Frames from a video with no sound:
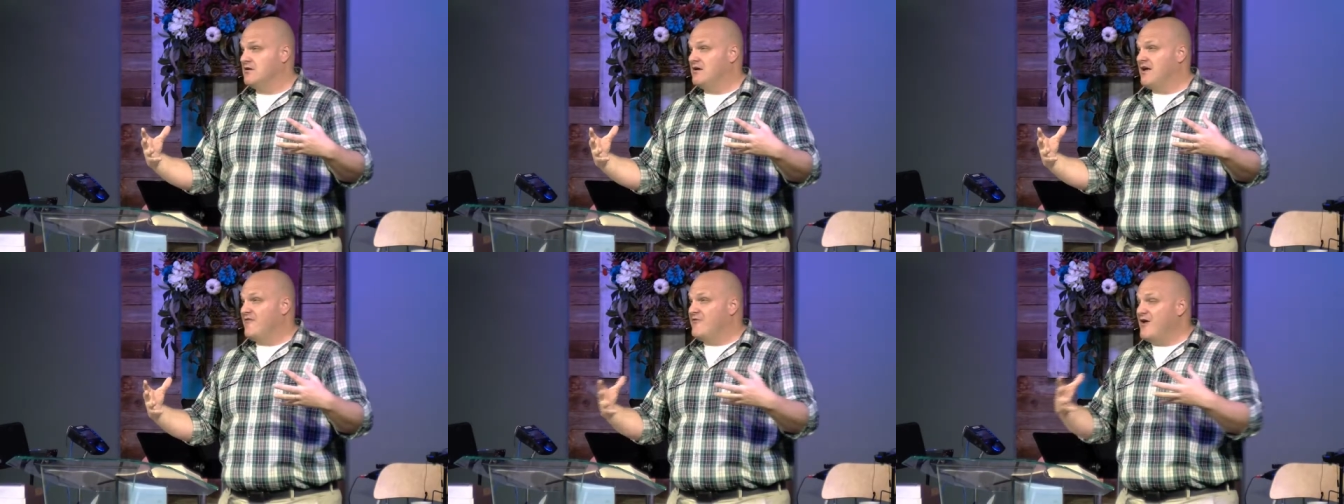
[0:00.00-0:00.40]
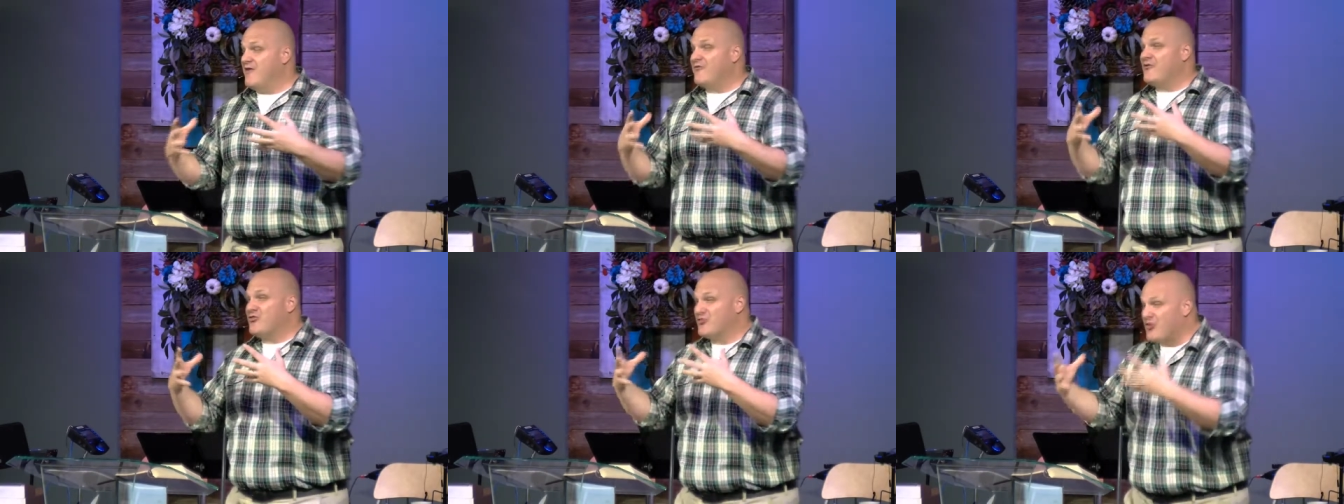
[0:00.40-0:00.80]
Have you
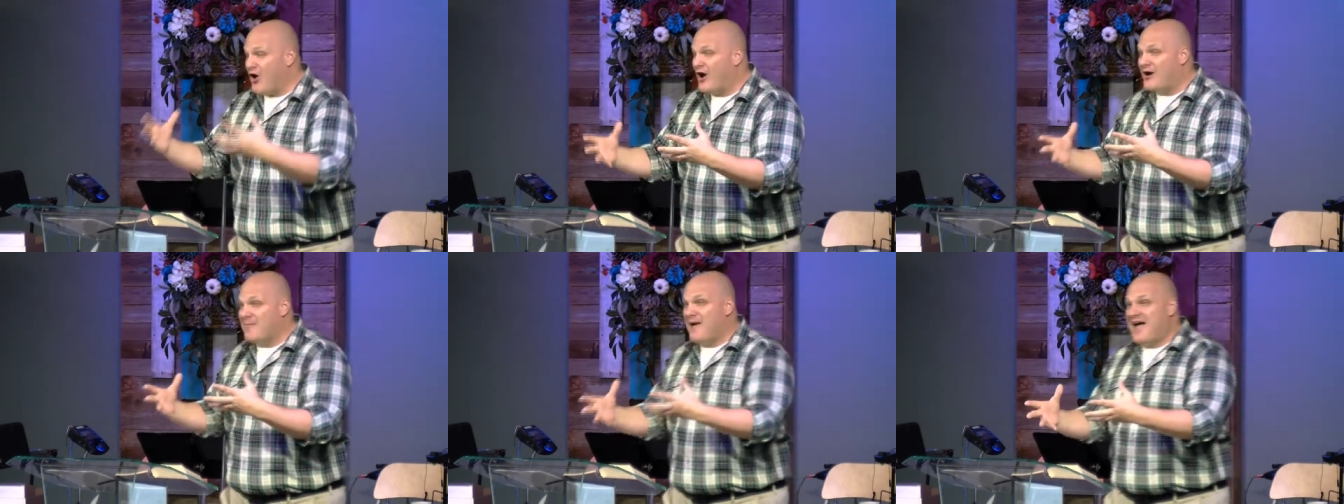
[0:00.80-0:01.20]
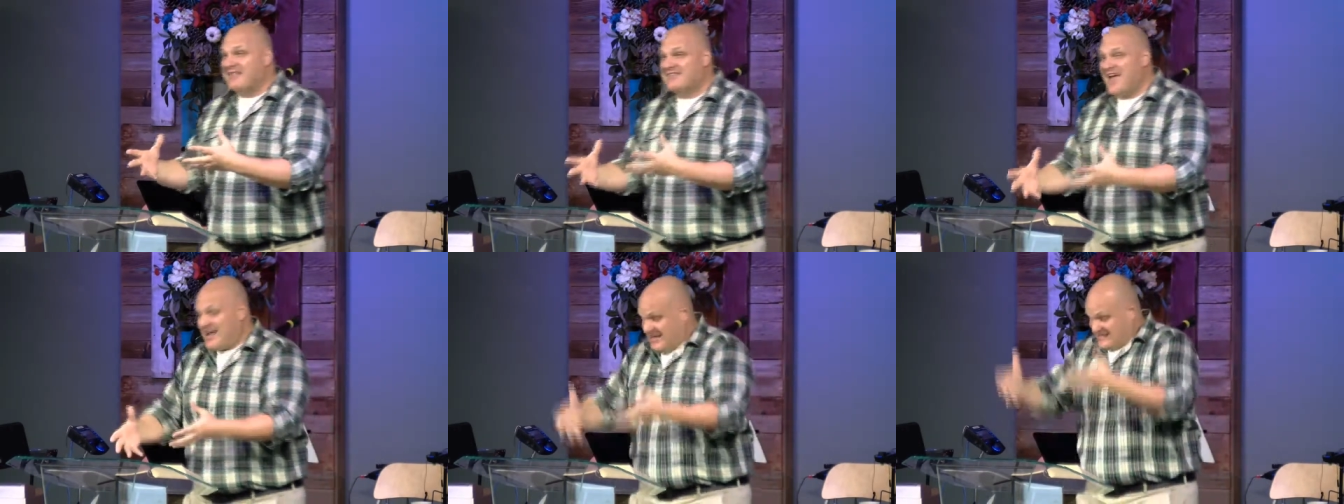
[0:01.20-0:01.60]
ever thought about
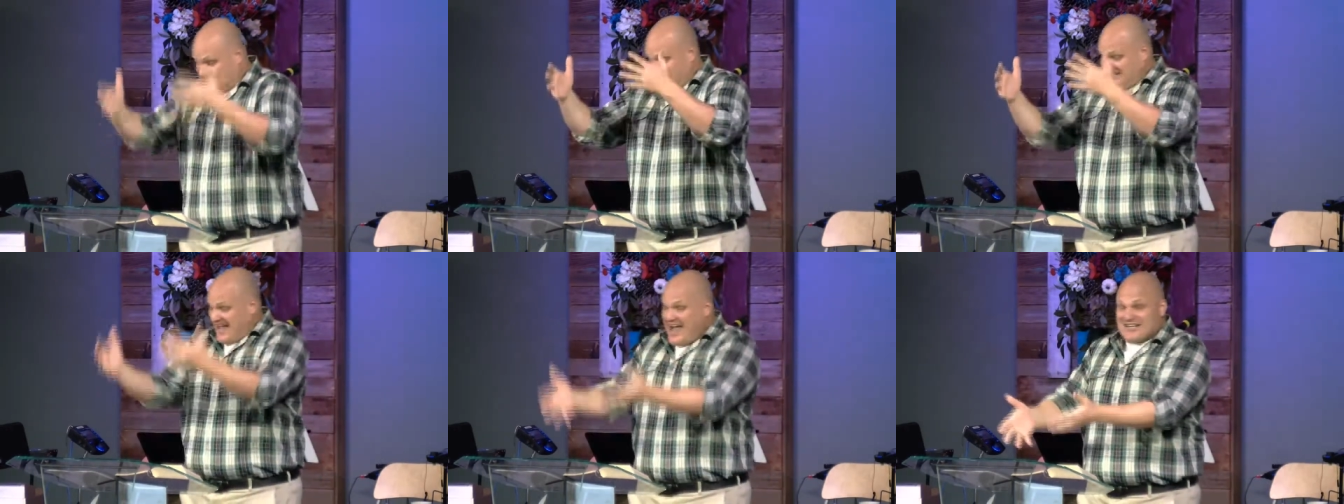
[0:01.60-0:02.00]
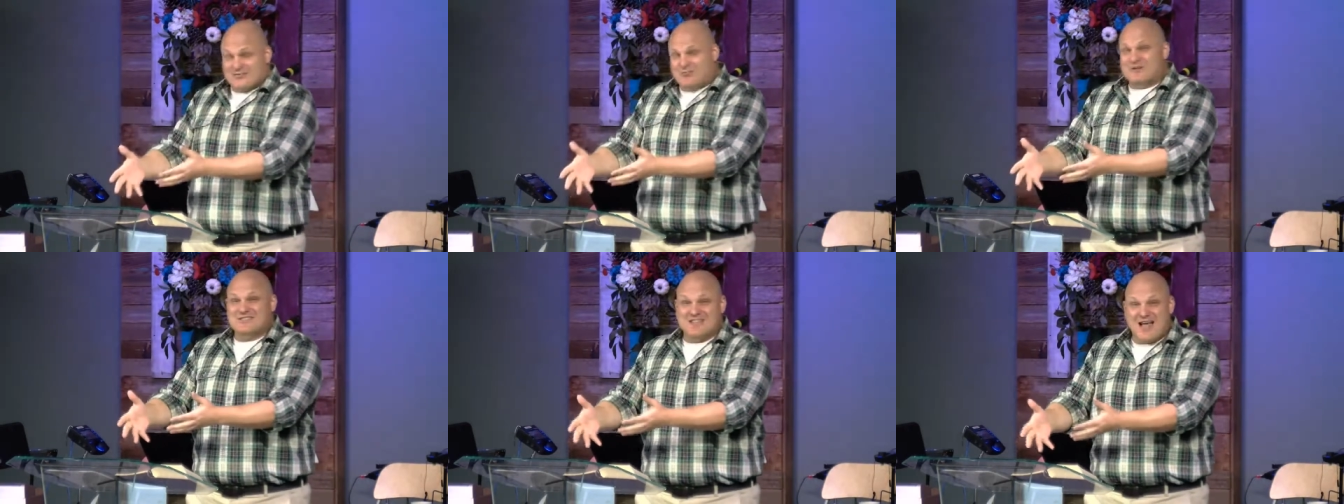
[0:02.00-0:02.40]
that? Because that's
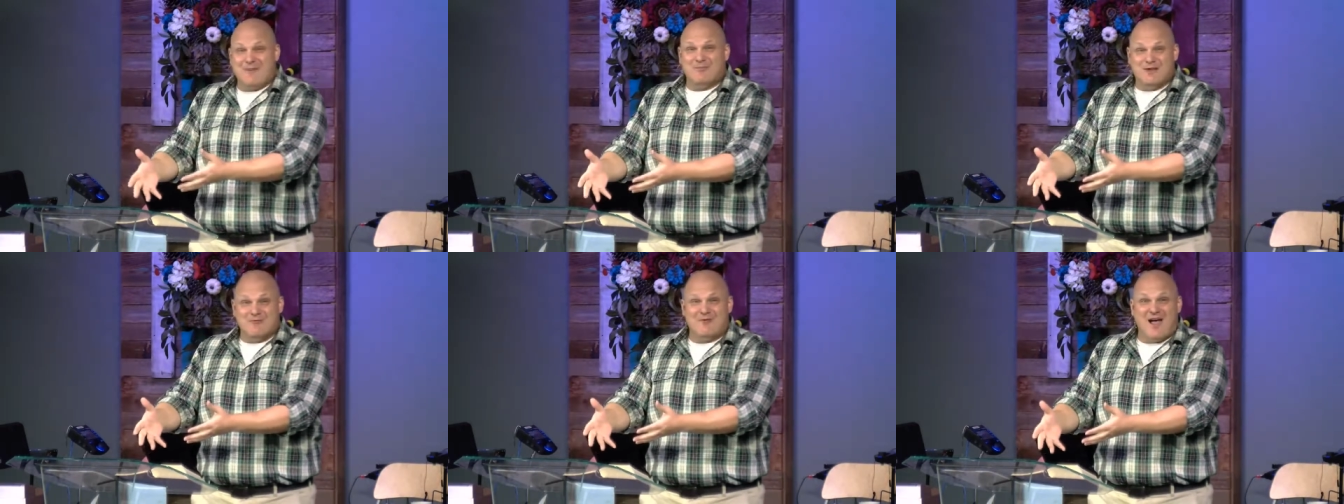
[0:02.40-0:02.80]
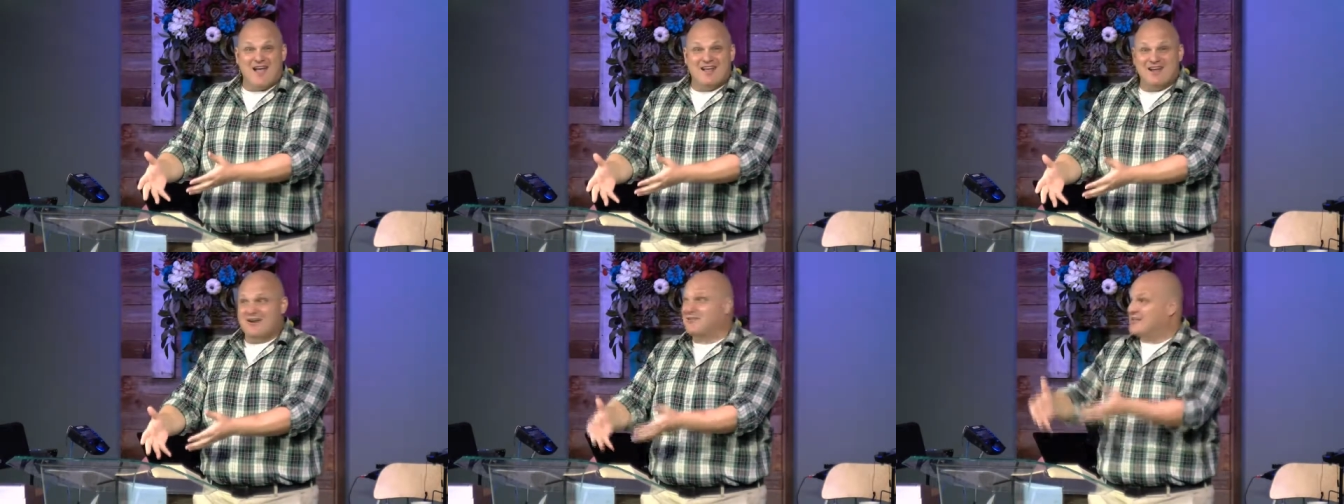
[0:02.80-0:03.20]
what's happening right here. The